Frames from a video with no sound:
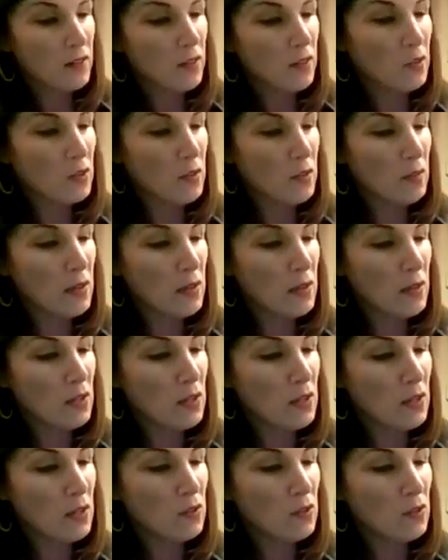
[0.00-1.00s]
So I'm going
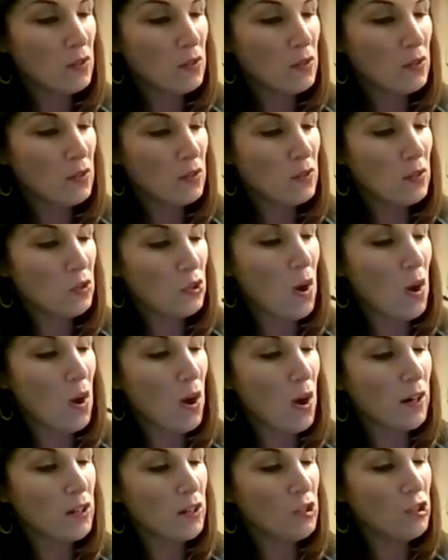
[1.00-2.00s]
to do those
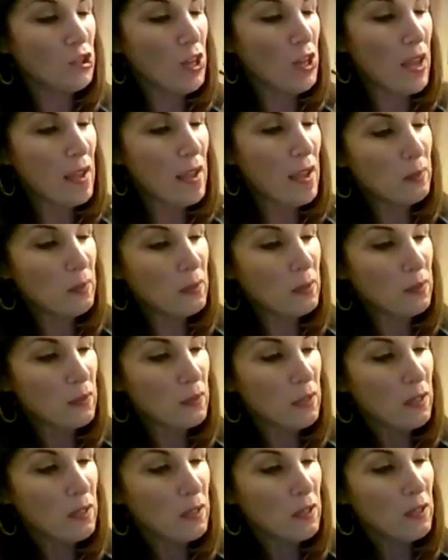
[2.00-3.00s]
two arc
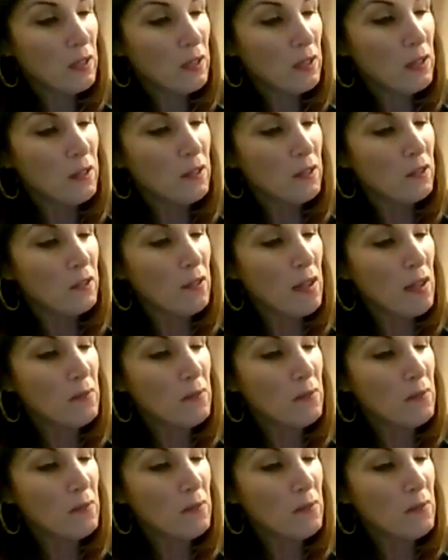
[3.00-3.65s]
shapes,